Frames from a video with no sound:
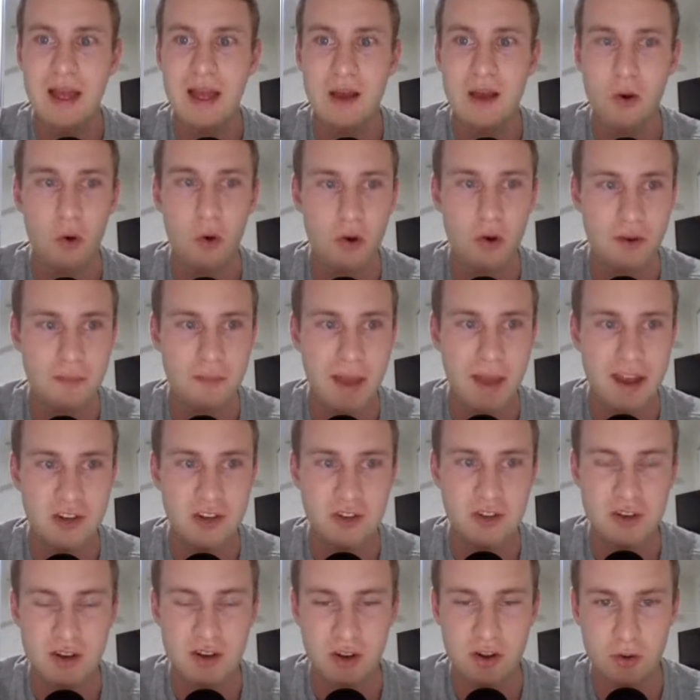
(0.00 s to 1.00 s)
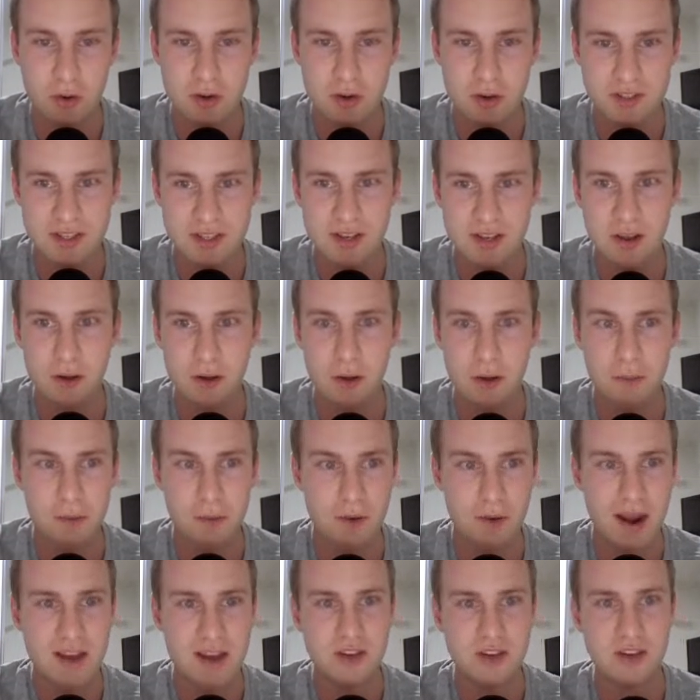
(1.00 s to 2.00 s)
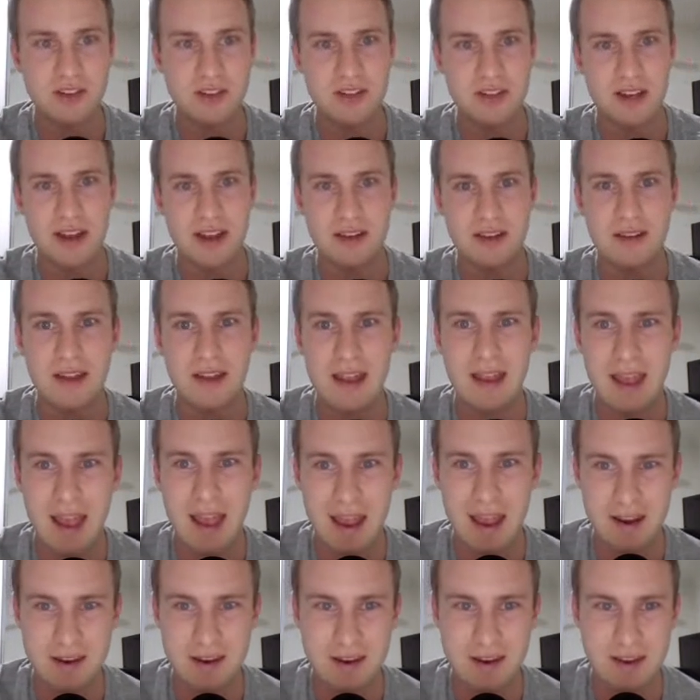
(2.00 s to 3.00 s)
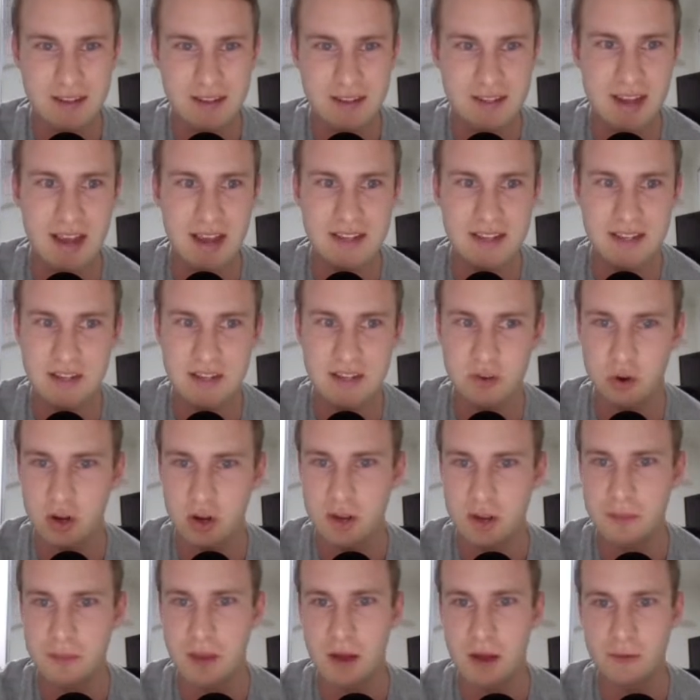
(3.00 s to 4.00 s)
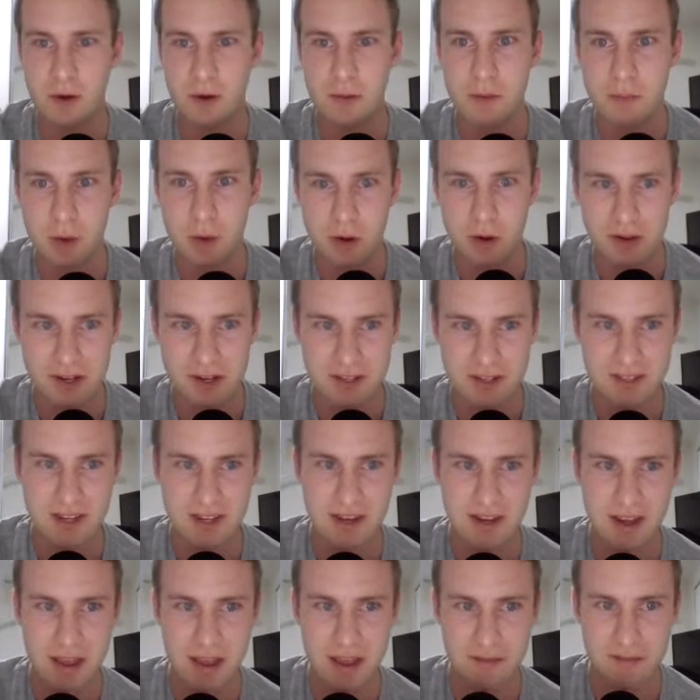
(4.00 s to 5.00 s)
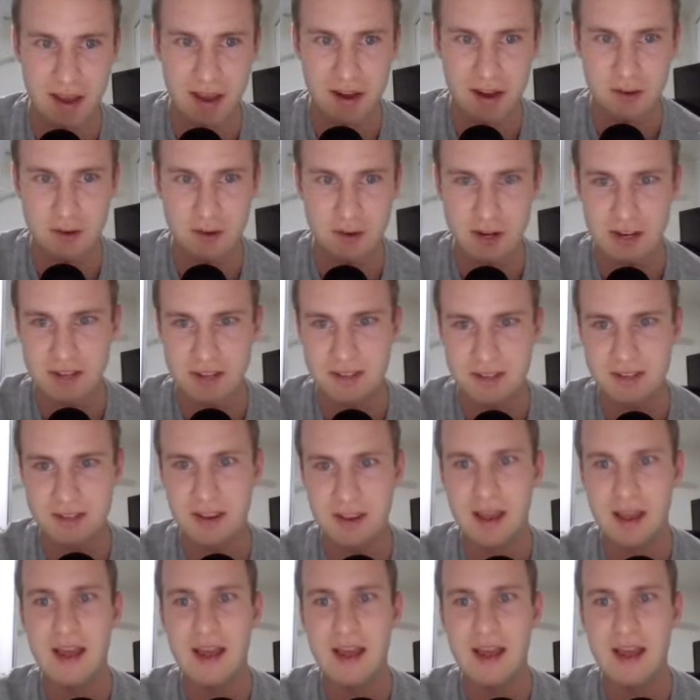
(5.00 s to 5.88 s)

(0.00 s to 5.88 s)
automation across the operations, and in this case they're talking about robotics in their factories,